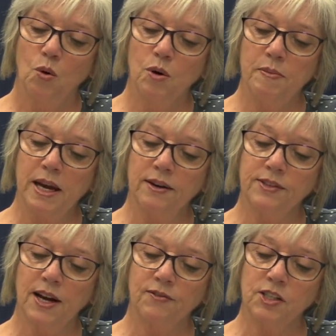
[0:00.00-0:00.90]
were made
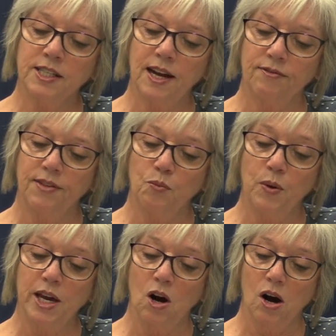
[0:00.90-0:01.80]
of tougher stuff than
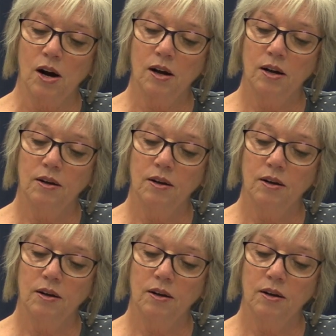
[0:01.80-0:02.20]
we are.